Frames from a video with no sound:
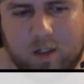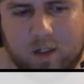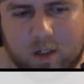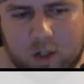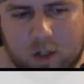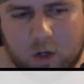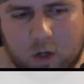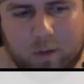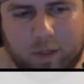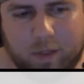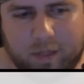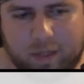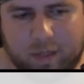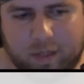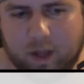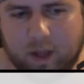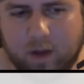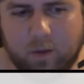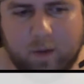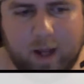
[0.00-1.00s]
don't
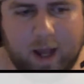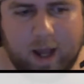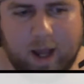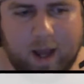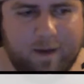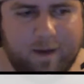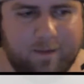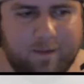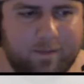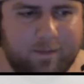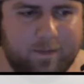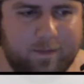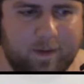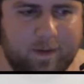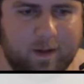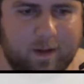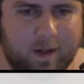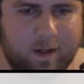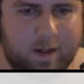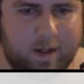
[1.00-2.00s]
think we have
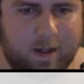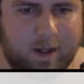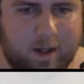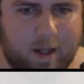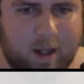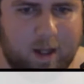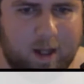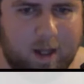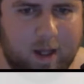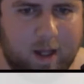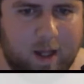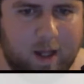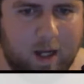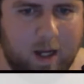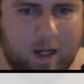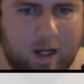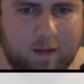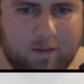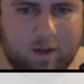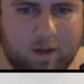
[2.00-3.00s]

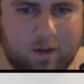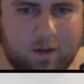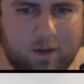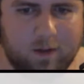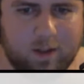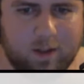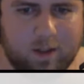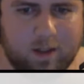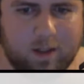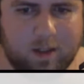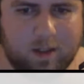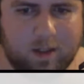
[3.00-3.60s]
any of those